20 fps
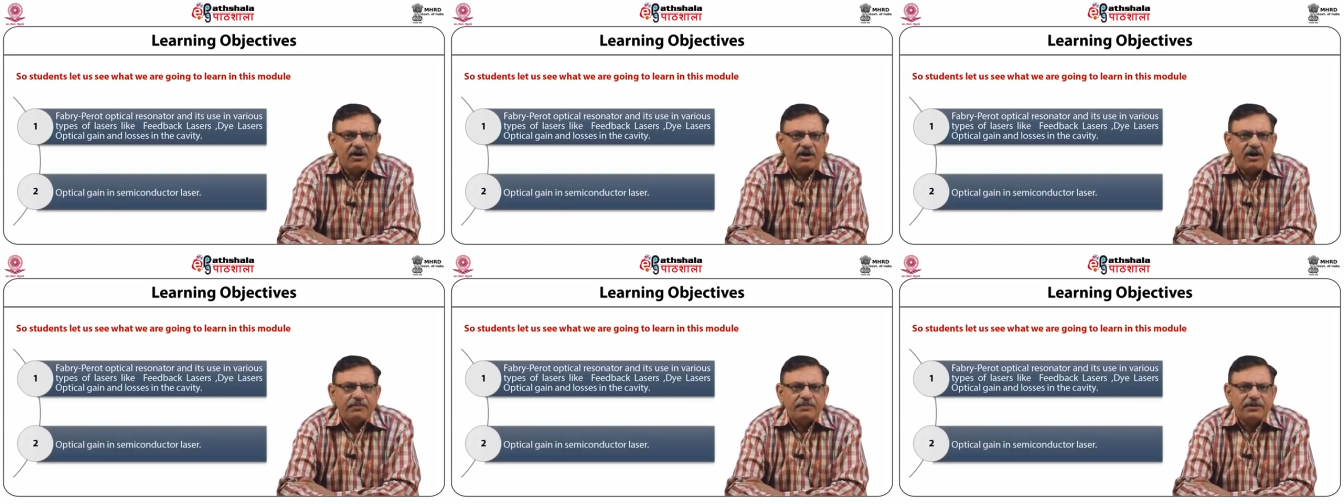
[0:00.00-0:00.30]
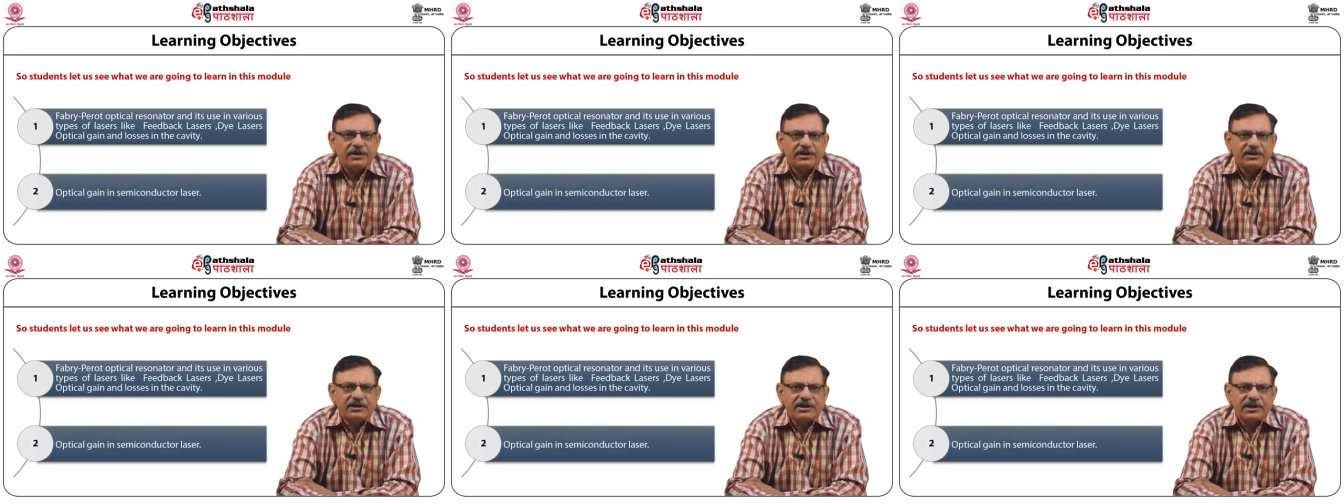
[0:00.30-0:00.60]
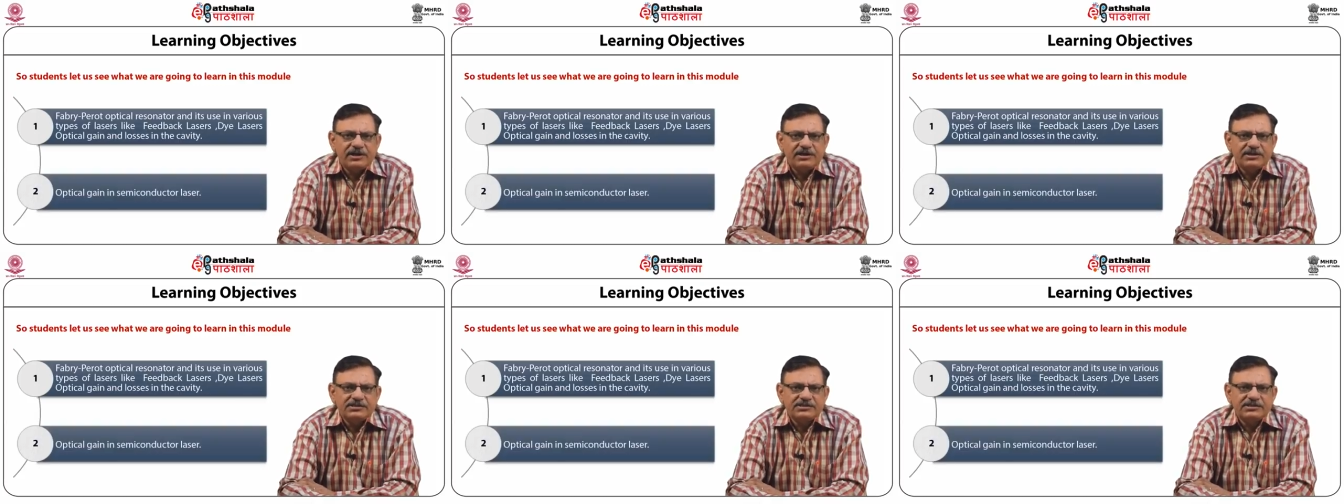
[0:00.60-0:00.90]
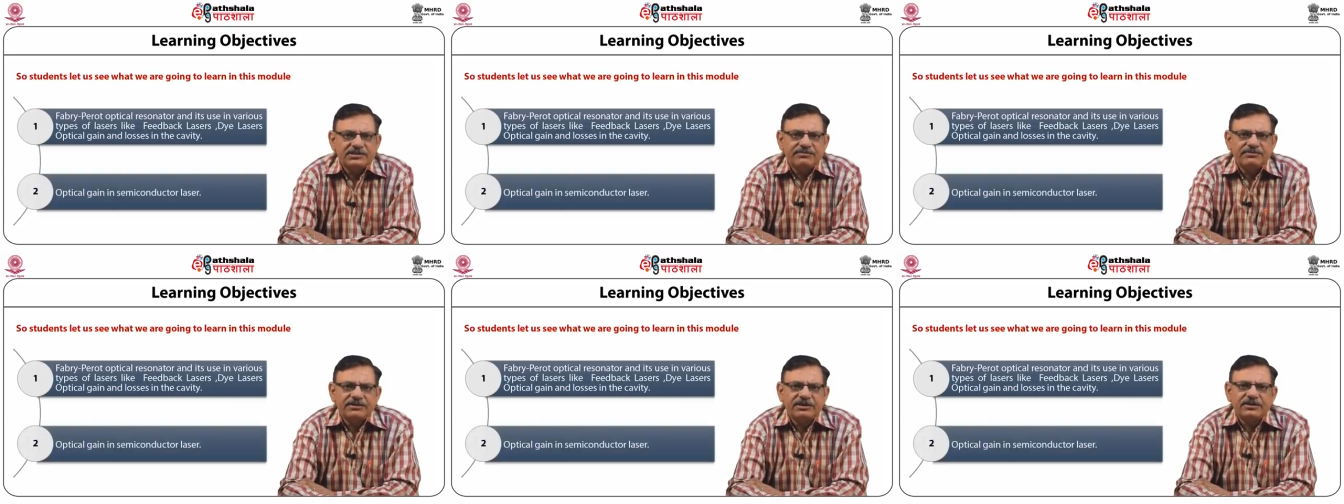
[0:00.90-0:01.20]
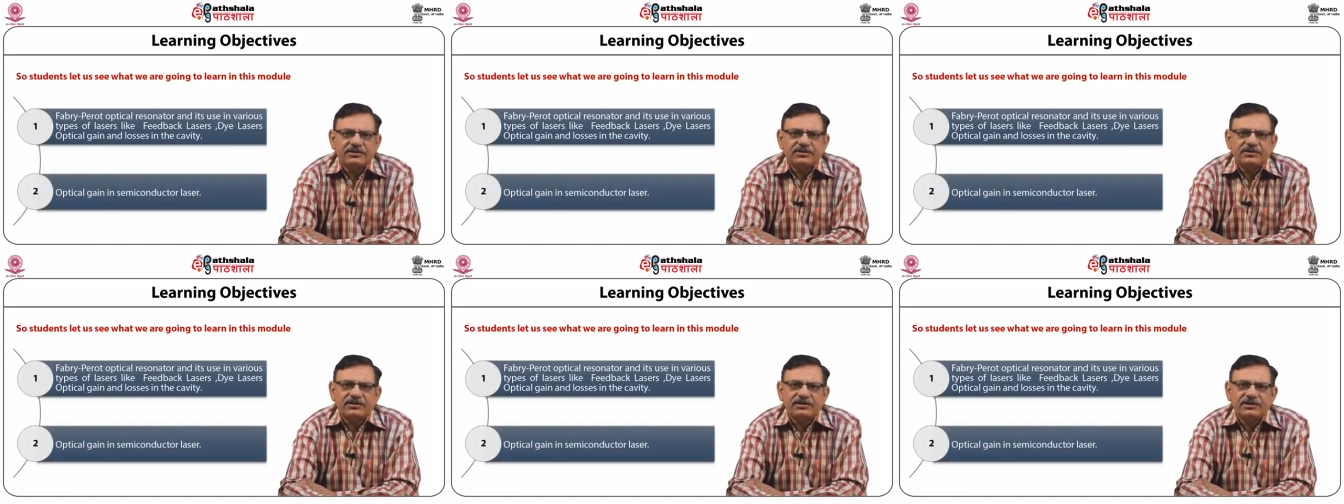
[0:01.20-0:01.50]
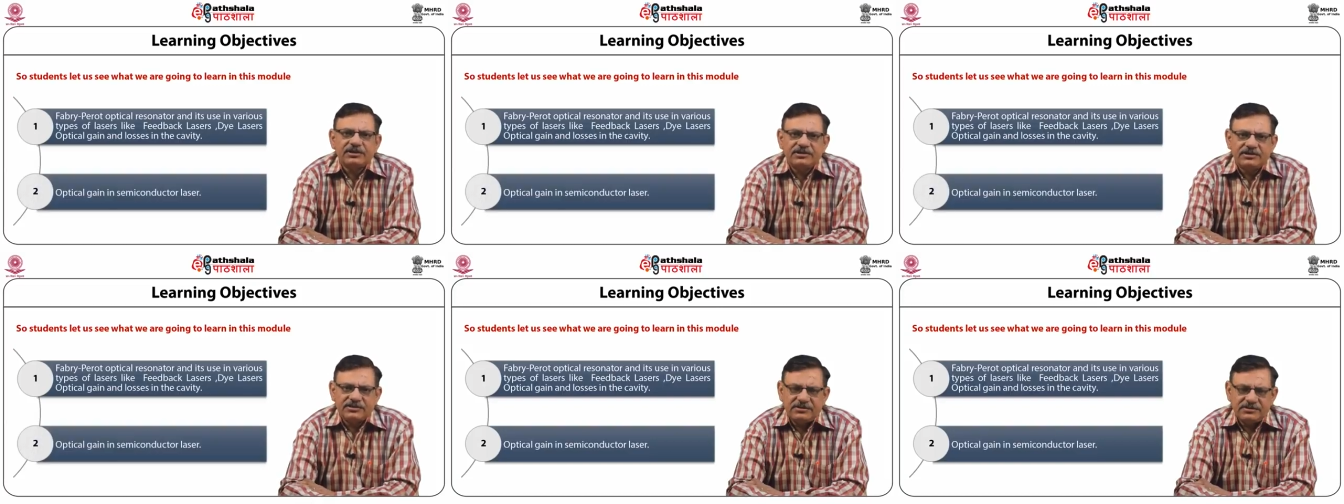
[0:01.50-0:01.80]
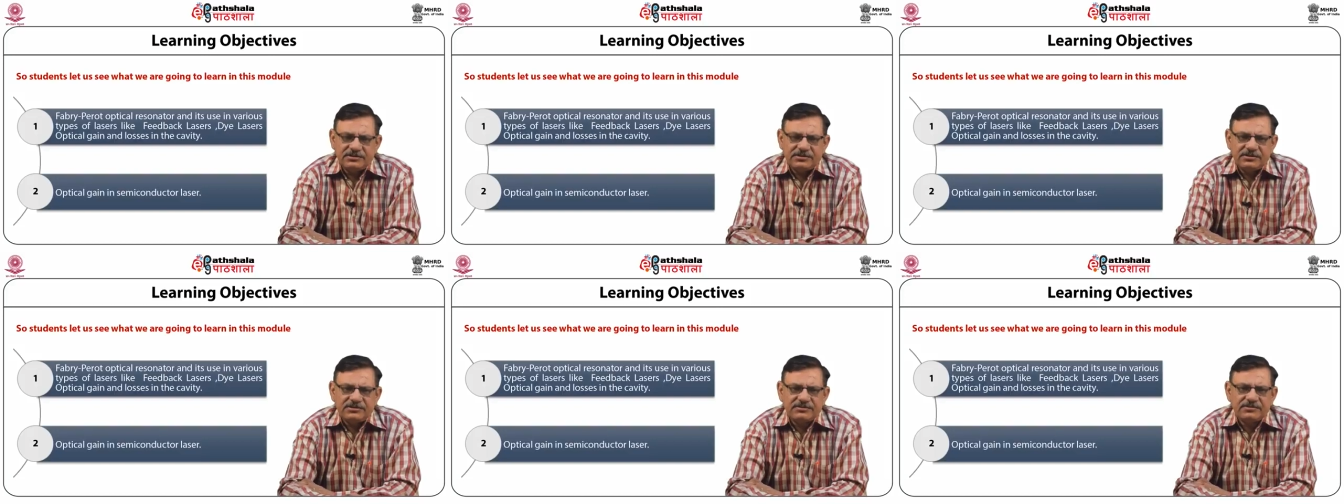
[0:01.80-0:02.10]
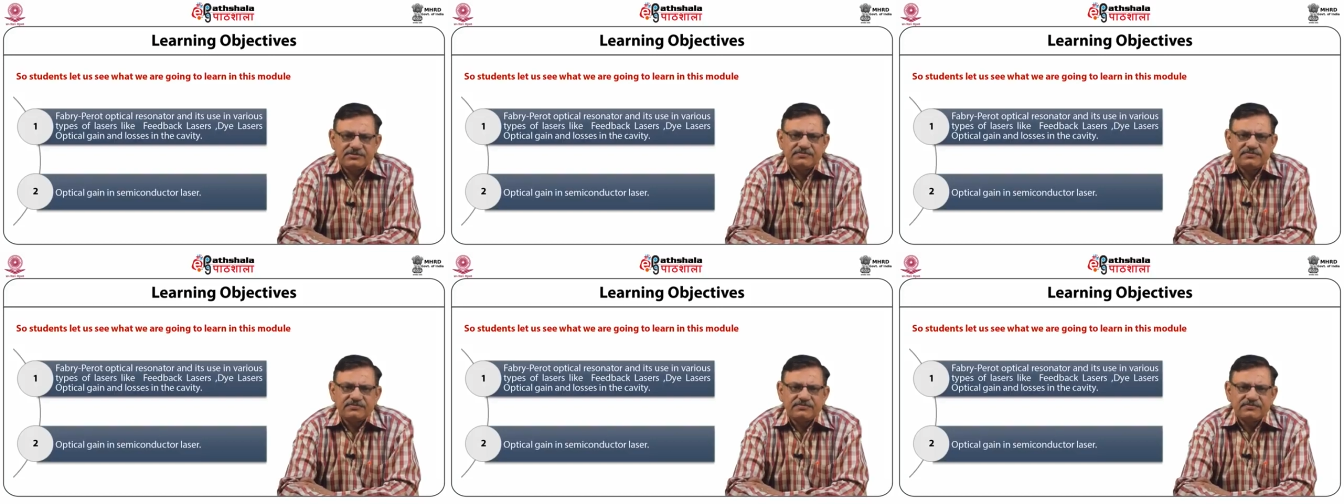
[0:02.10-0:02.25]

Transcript: optical gain in semiconductor lasers.